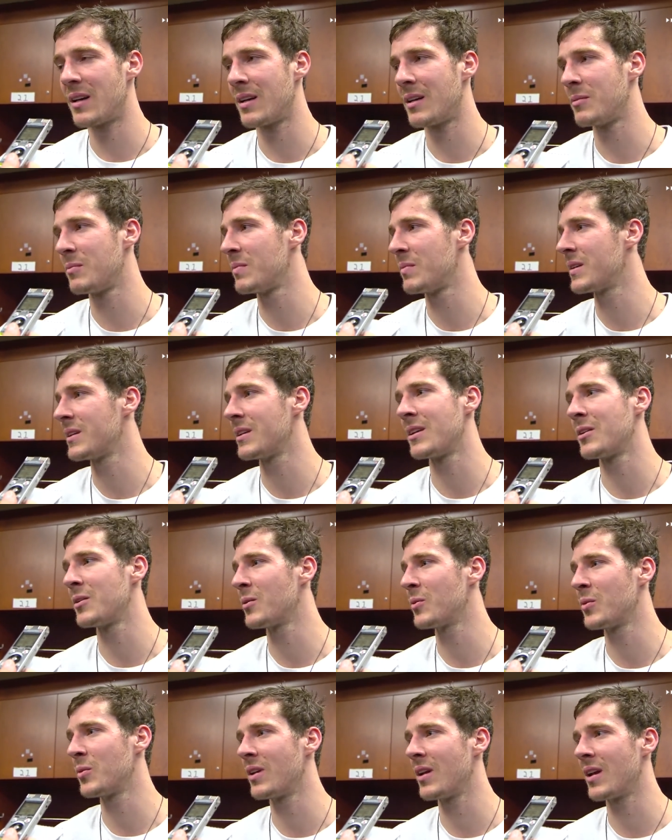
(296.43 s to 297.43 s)
but um, you
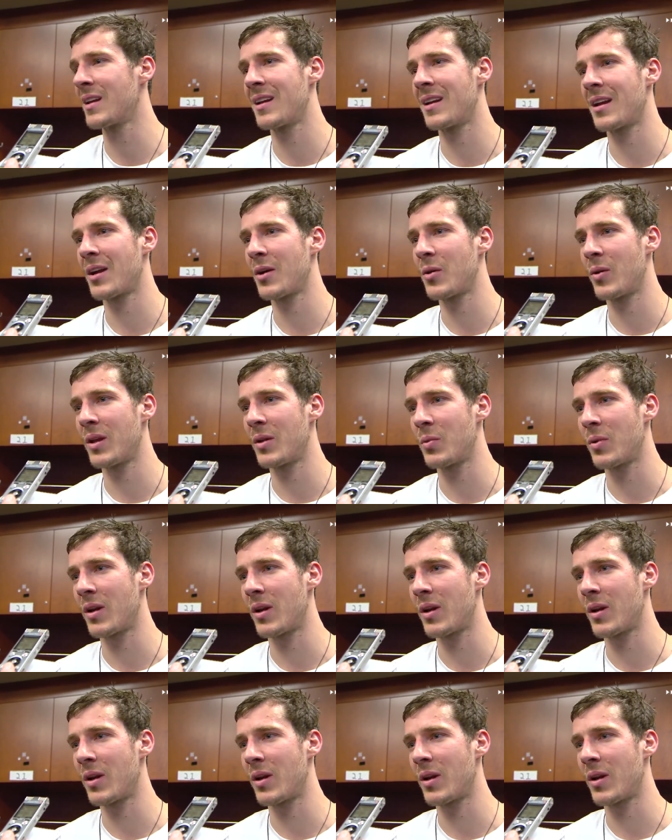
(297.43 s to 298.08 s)
know we're not going to quit.